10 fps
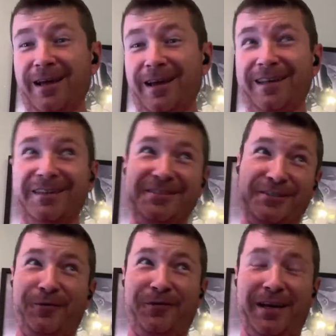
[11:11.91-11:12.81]
Let's
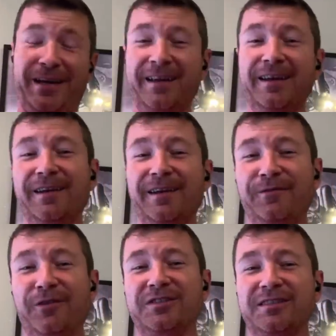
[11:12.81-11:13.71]
go fly.
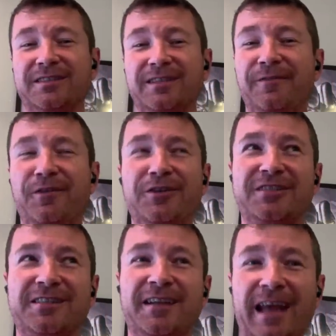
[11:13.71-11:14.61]
Versus
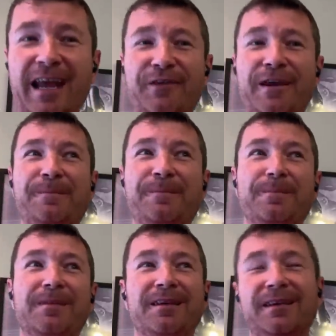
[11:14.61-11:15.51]
the Navy,
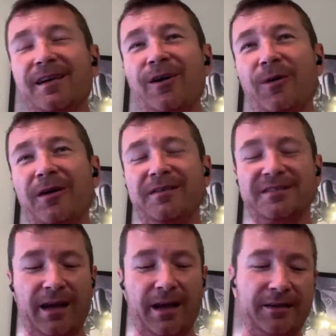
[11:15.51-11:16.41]
you know, where
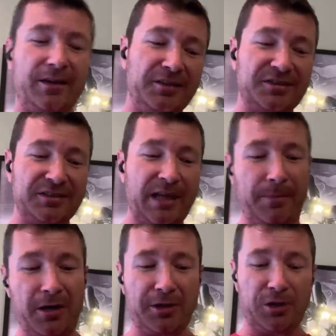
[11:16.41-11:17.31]
it's like you got to
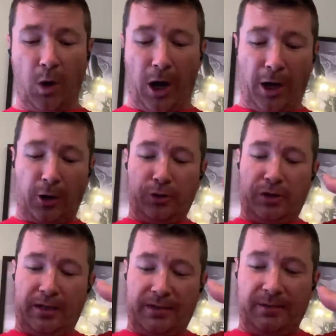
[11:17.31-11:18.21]
step in, you waddle,
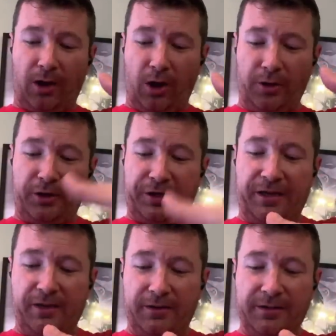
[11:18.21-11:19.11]
you got all your
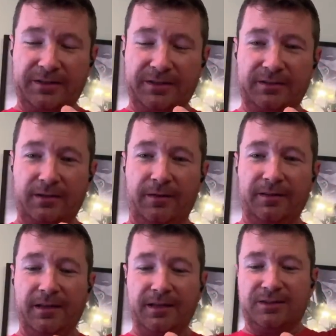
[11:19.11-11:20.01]
gears on
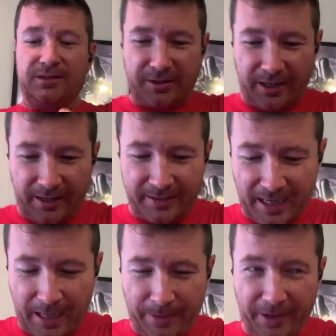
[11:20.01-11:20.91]
this, so you're kind of
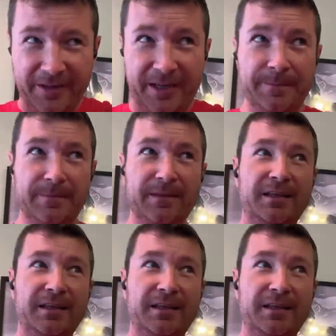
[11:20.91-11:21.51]
top heavy.